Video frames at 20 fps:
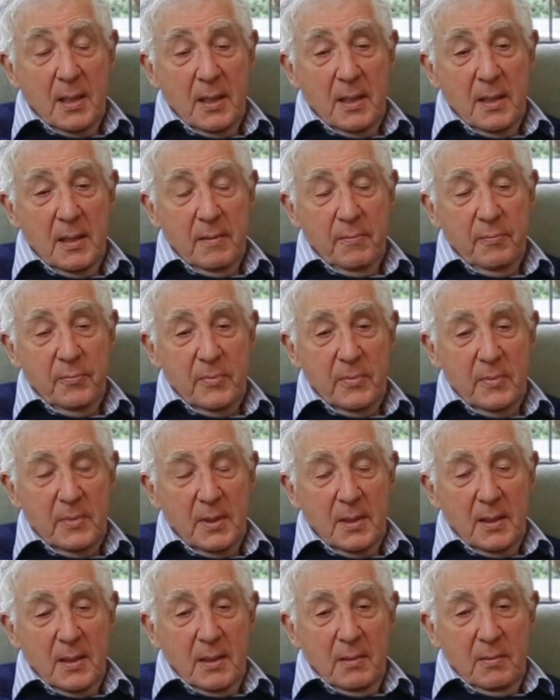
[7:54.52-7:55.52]
um,
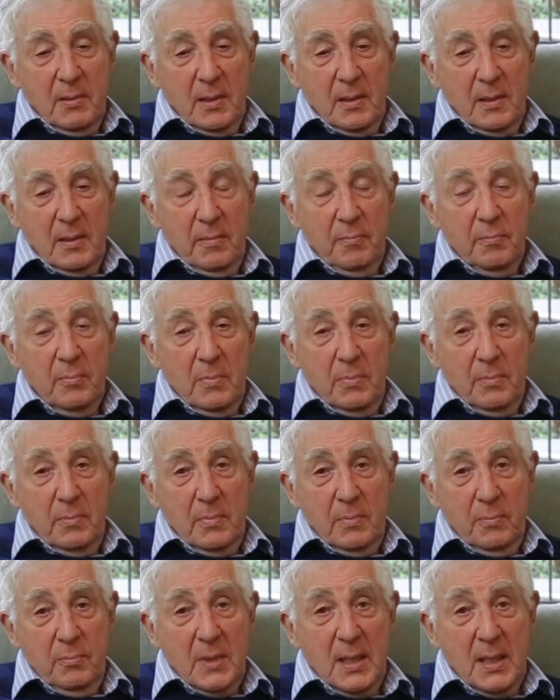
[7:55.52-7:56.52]
um,
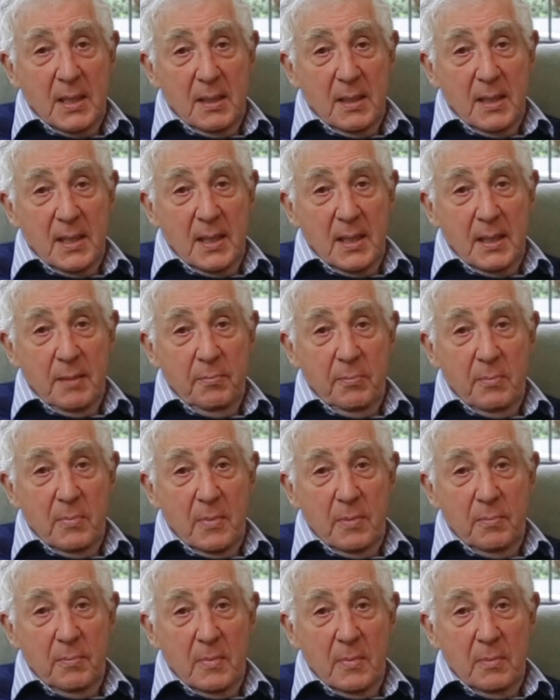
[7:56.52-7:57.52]
mainly
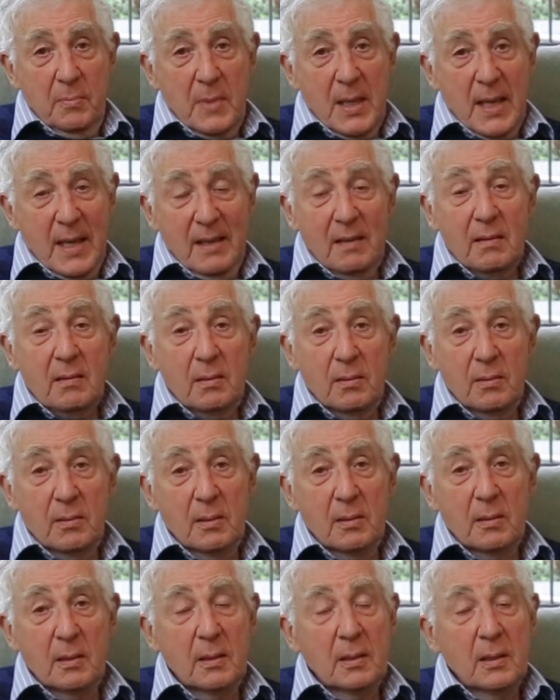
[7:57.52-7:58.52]
men
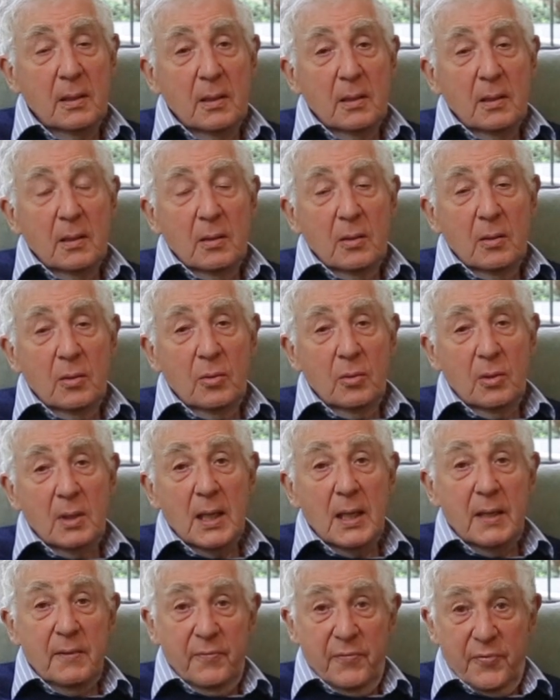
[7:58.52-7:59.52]
who
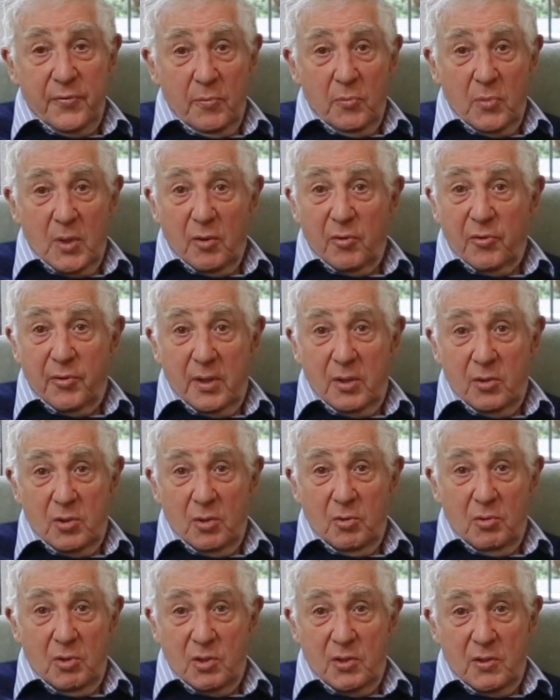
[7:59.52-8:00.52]
came from wealthy
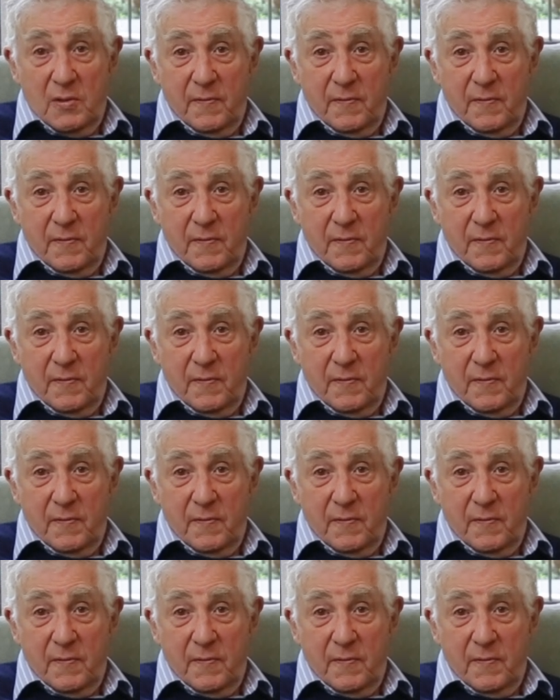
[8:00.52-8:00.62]
Jewish